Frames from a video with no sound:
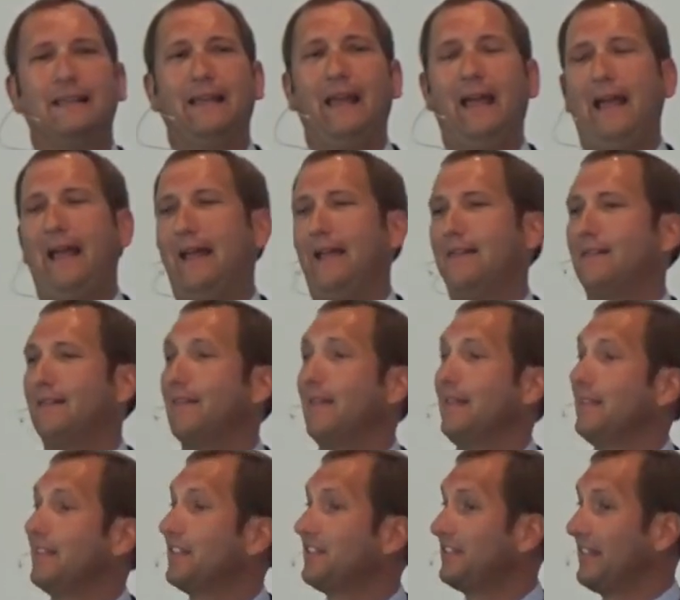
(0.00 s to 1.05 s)
and
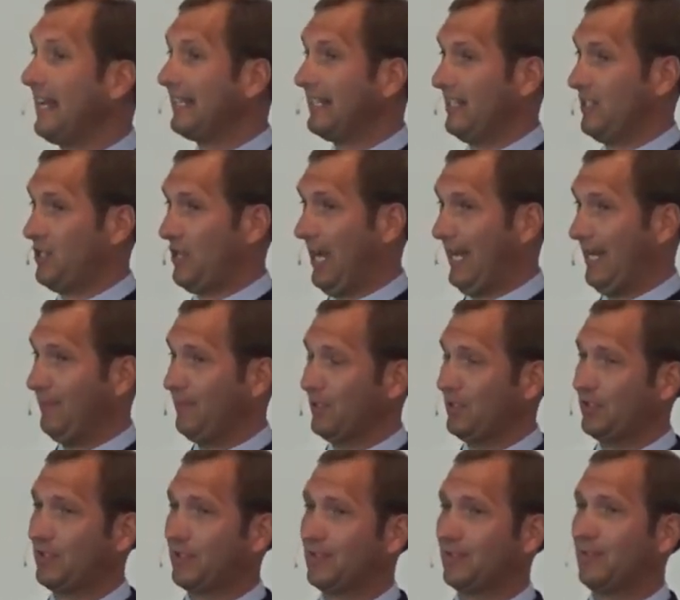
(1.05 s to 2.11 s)
then the second
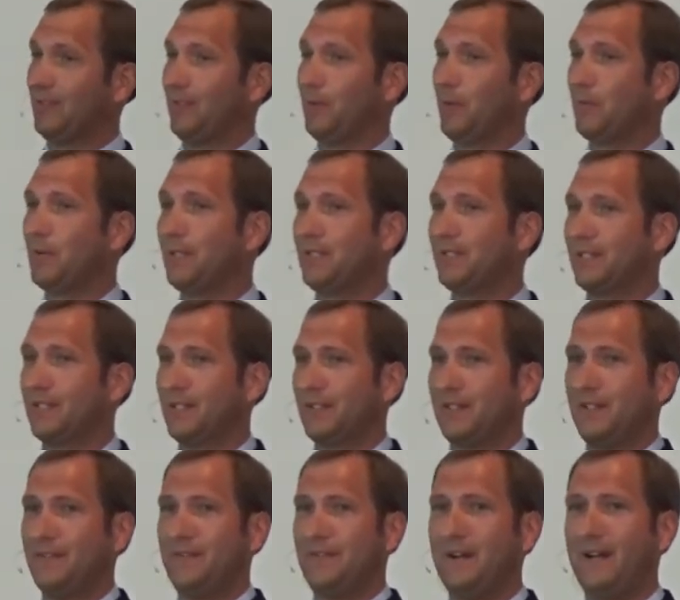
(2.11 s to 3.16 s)
James that we want to
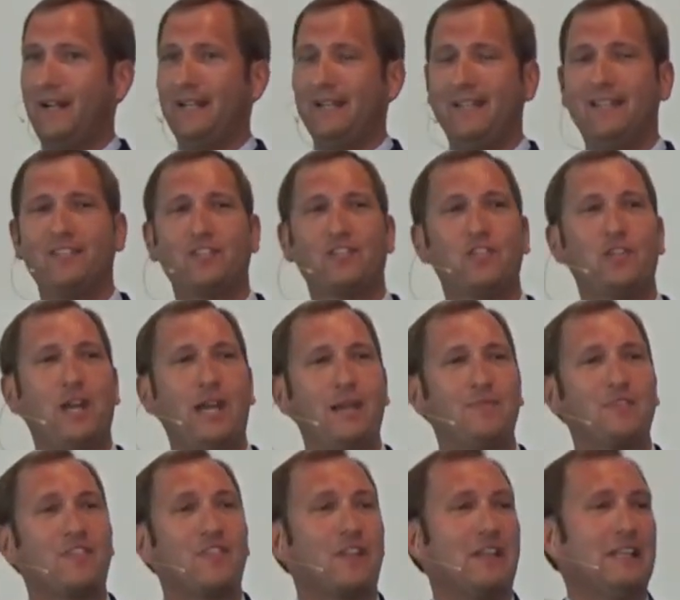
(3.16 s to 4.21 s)
define is
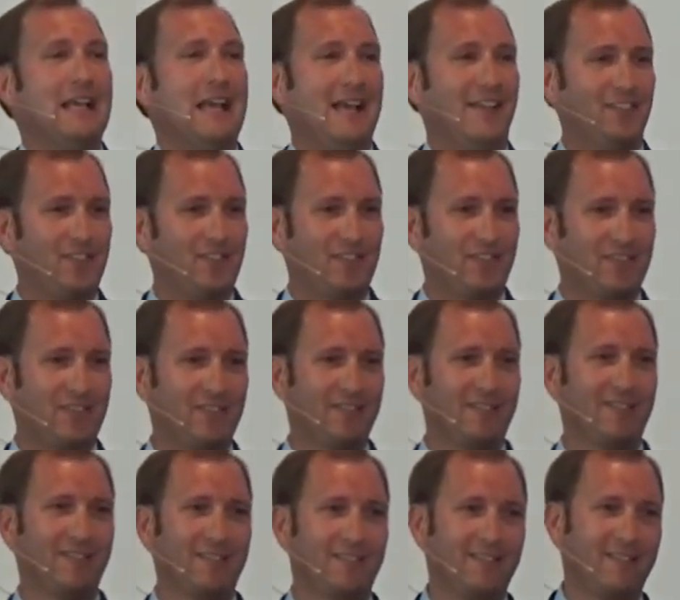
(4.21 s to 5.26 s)
James the Less.
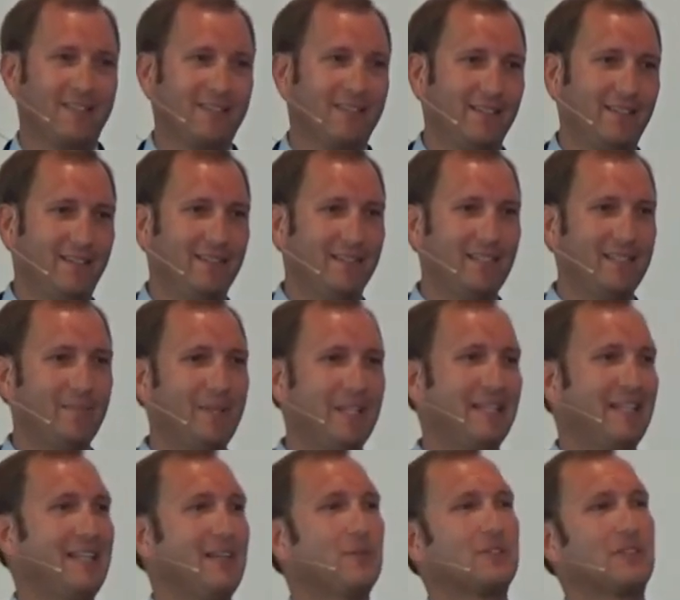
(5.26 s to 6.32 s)
That doesn't mean
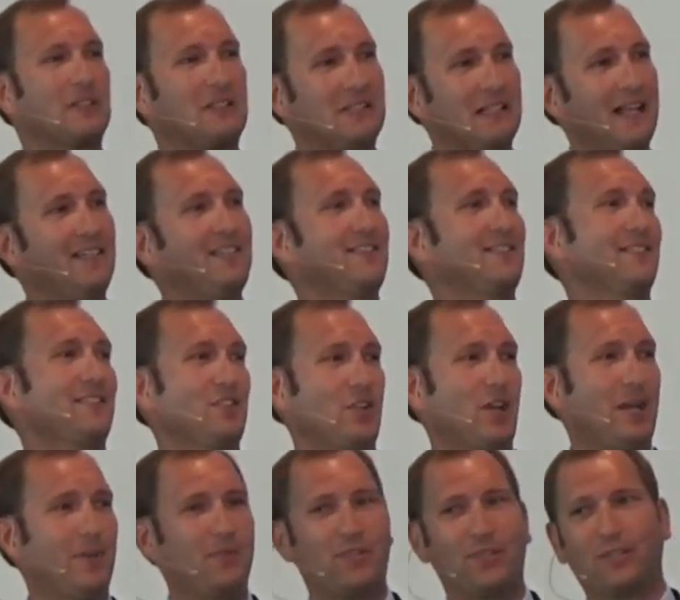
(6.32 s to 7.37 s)
that he was less than
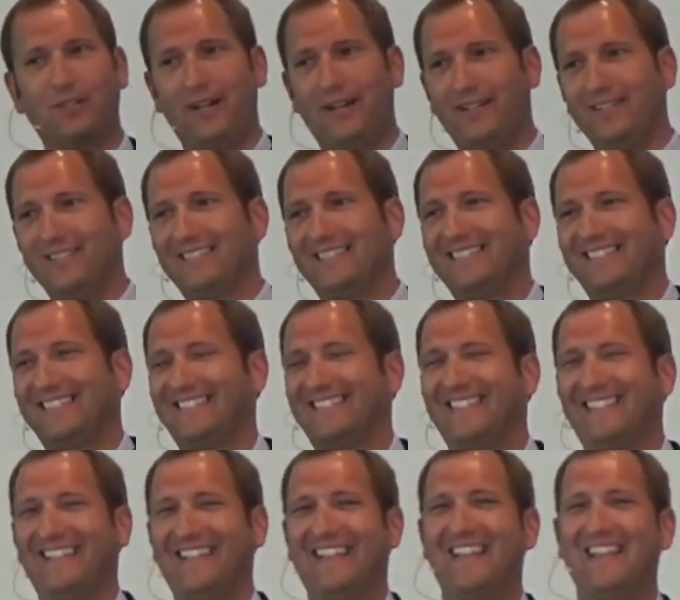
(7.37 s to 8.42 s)
James the Greater.
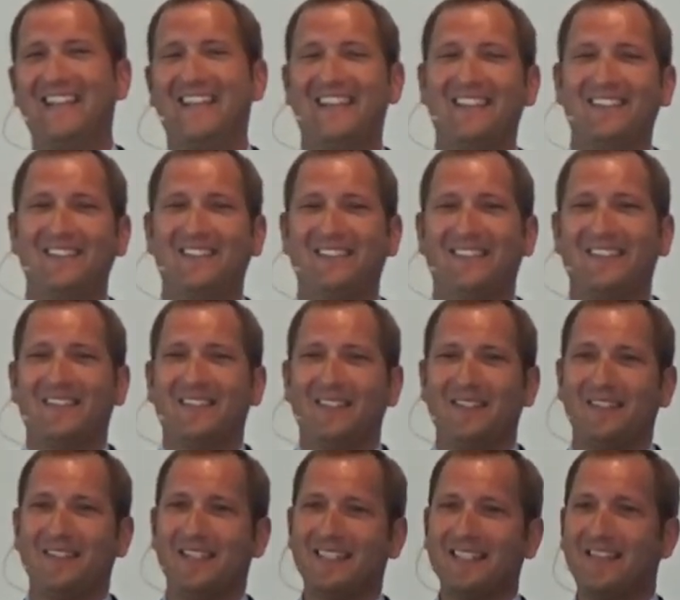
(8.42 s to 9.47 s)

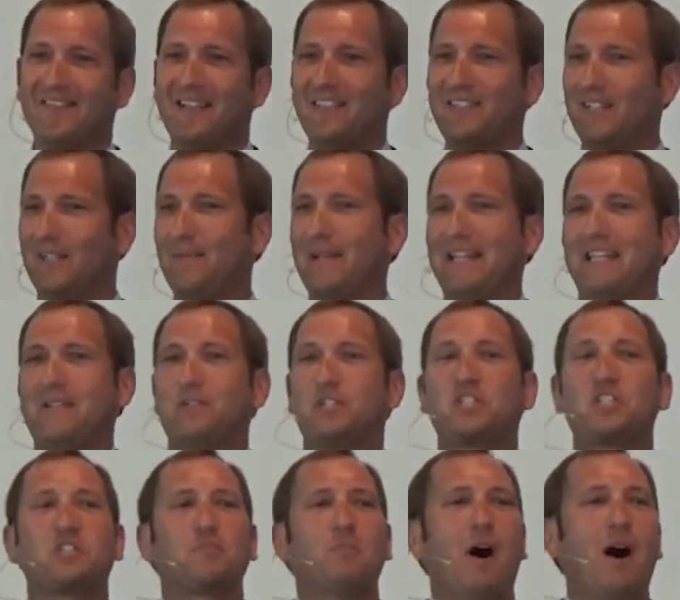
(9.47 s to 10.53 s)
Doesn't even necessarily mean that he was
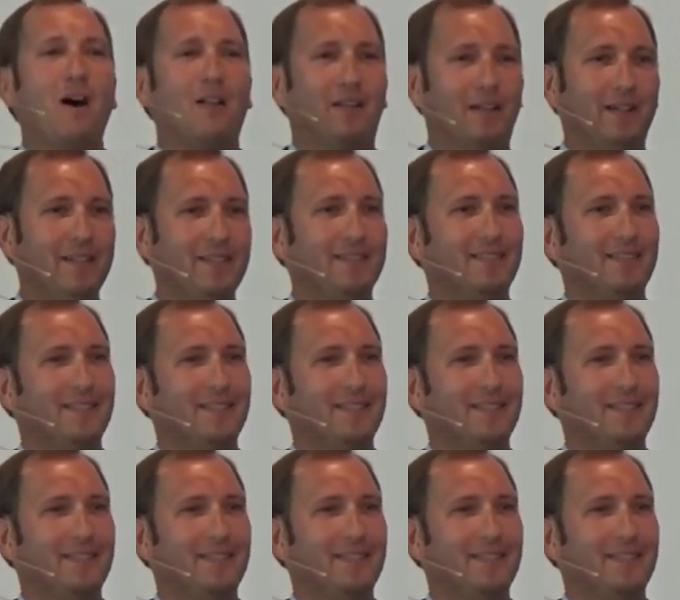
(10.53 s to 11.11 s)
smaller,